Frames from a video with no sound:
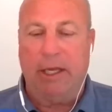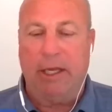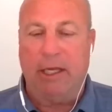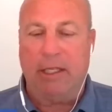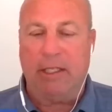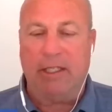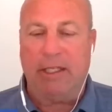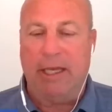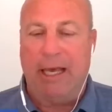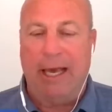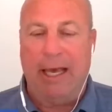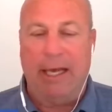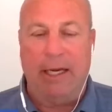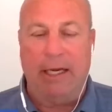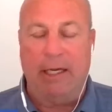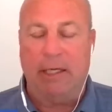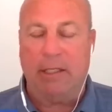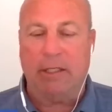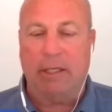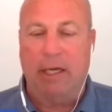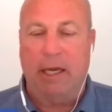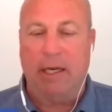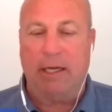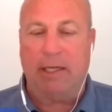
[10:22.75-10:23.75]
going to get sad,
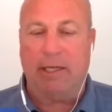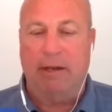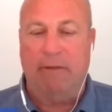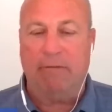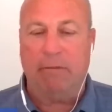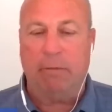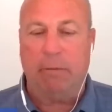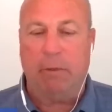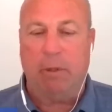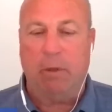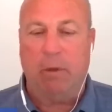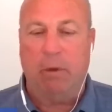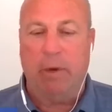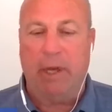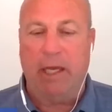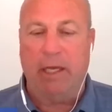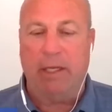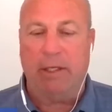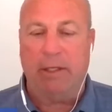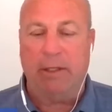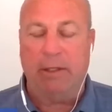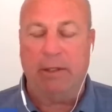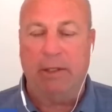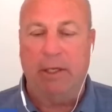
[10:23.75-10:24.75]
and it's not a comfortable
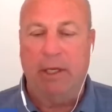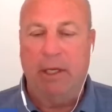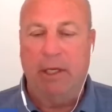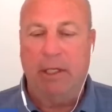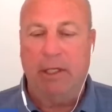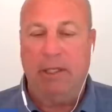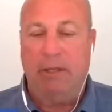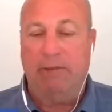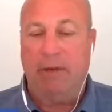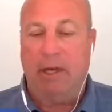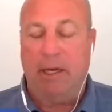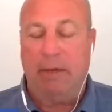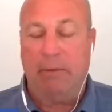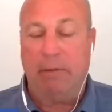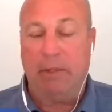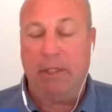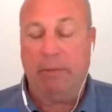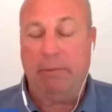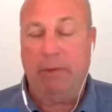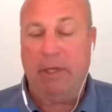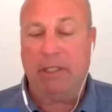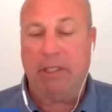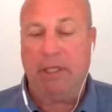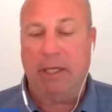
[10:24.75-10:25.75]
way to
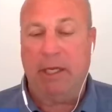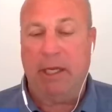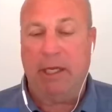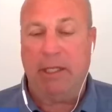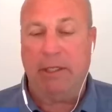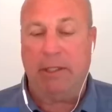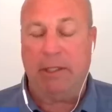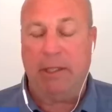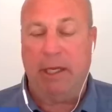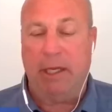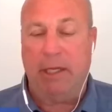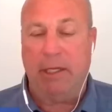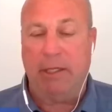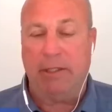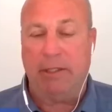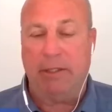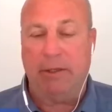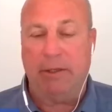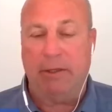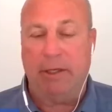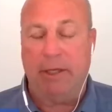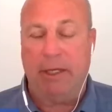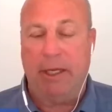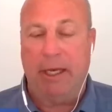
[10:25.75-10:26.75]
develop, especially
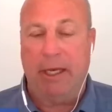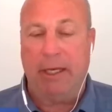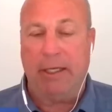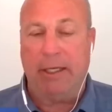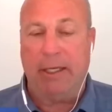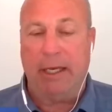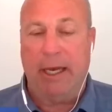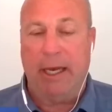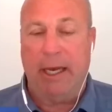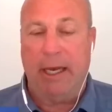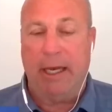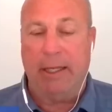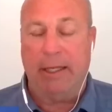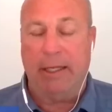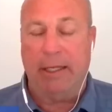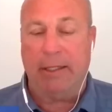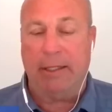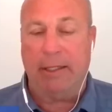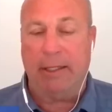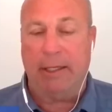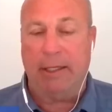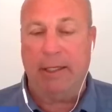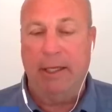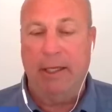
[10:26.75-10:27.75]
as you're a young guy
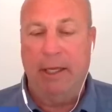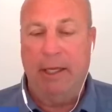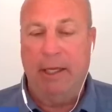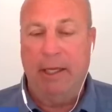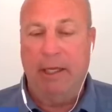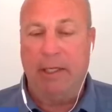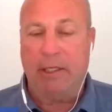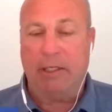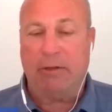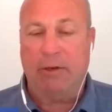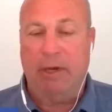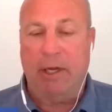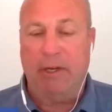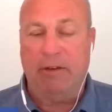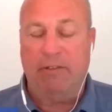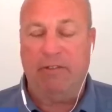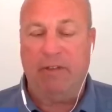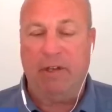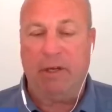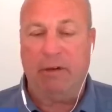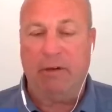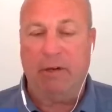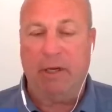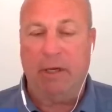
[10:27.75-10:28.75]
that is
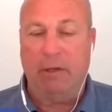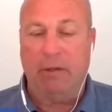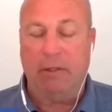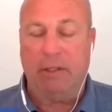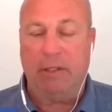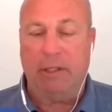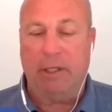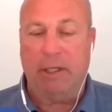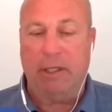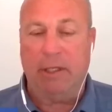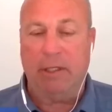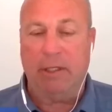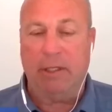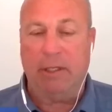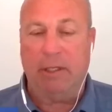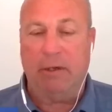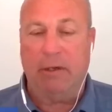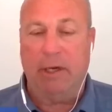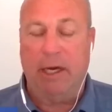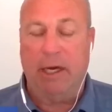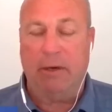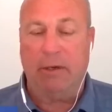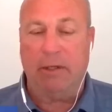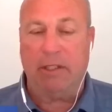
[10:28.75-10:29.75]
trying to figure out,
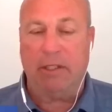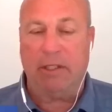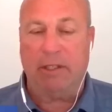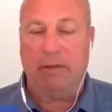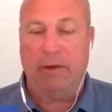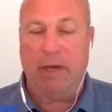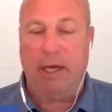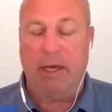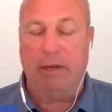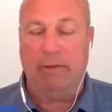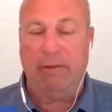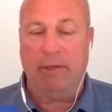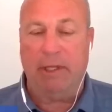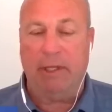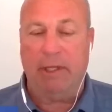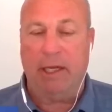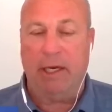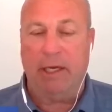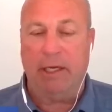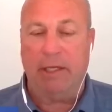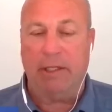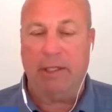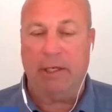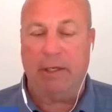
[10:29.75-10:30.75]
how to survive
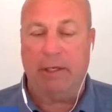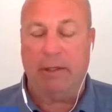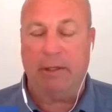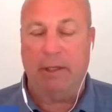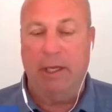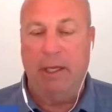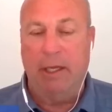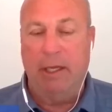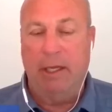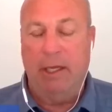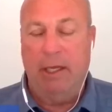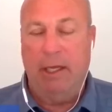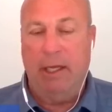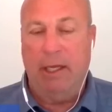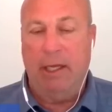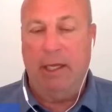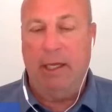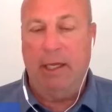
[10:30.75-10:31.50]
in the NHL,